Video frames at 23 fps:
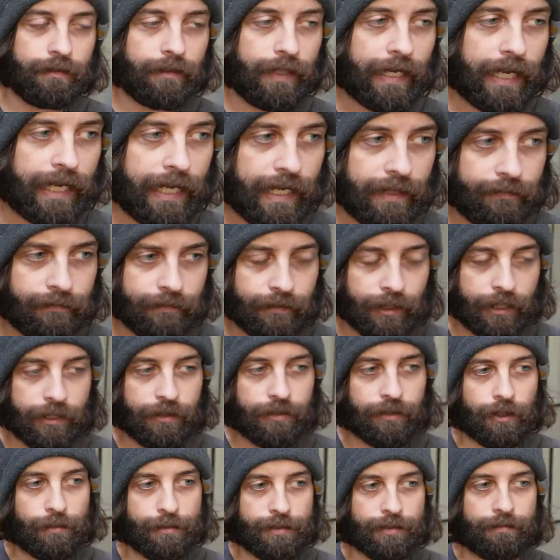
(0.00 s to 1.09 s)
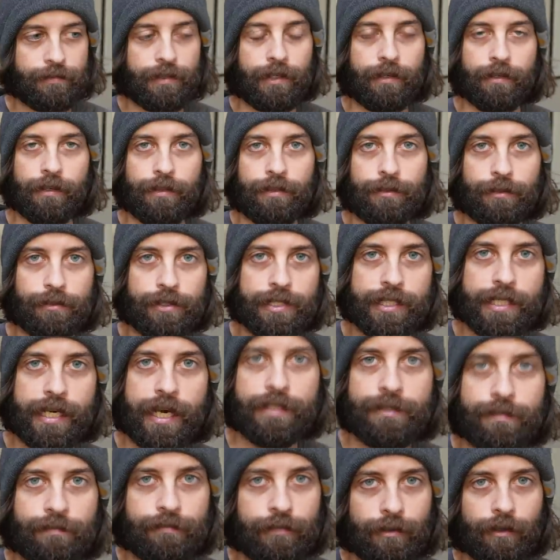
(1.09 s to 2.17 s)
have in terms of their
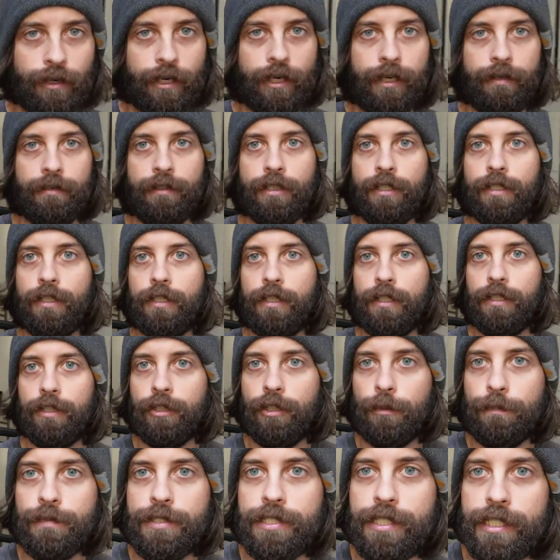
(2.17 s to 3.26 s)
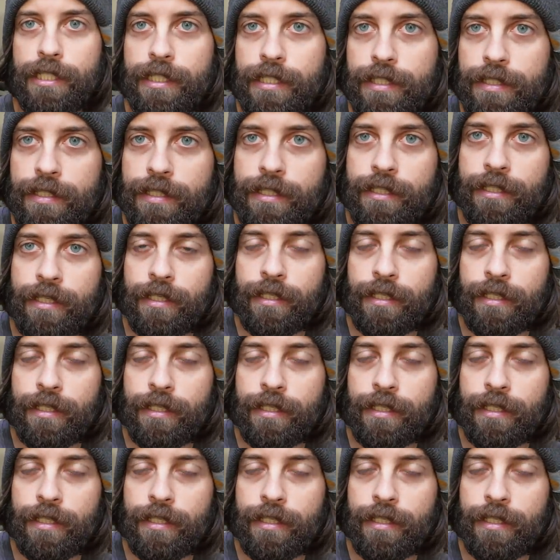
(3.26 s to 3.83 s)
enthusiasm for it. Oopsies.